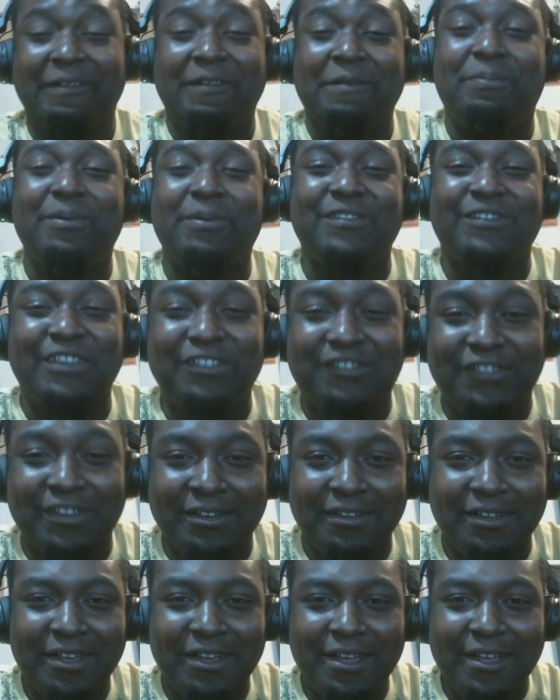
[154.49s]

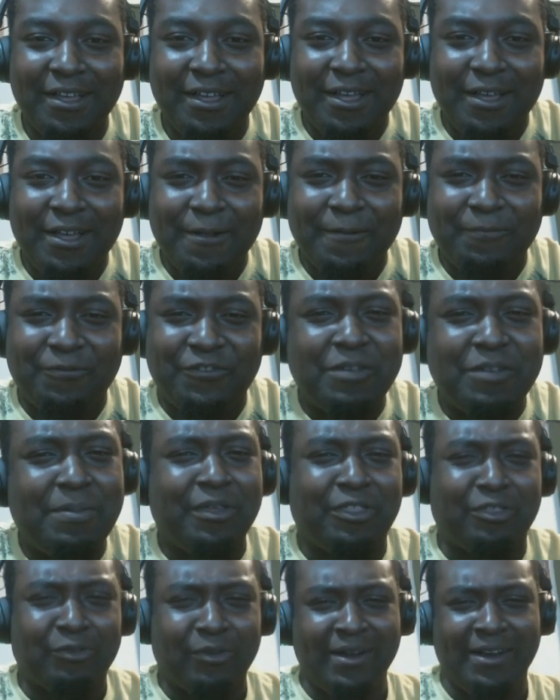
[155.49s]
position to be
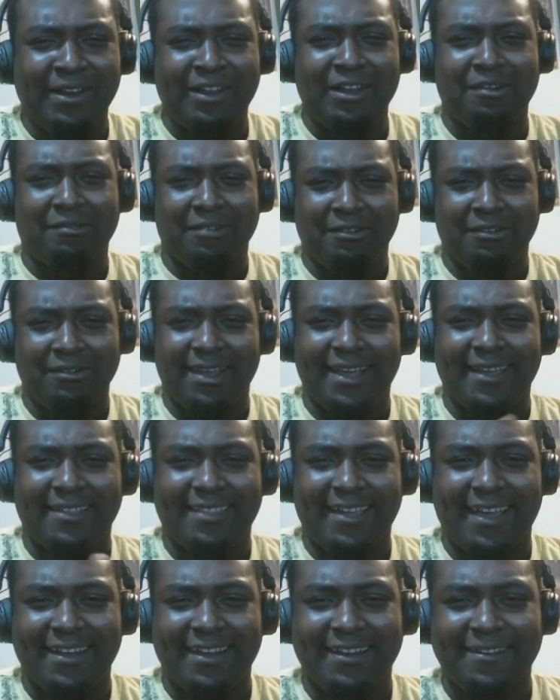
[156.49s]
threatening Garou like
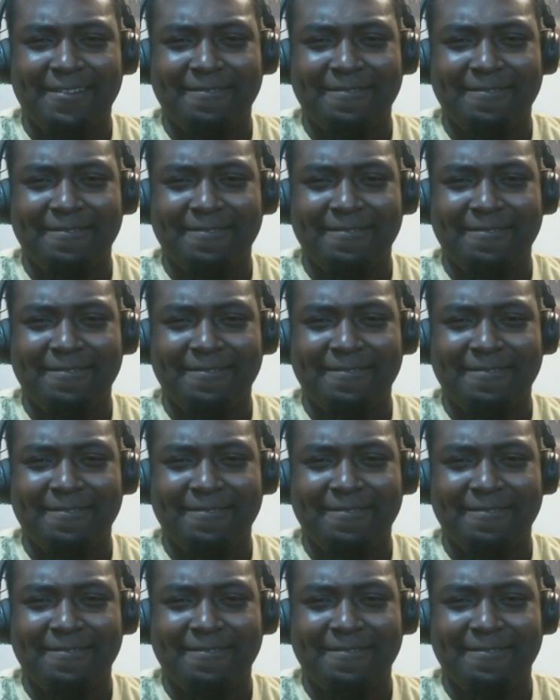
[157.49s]
that.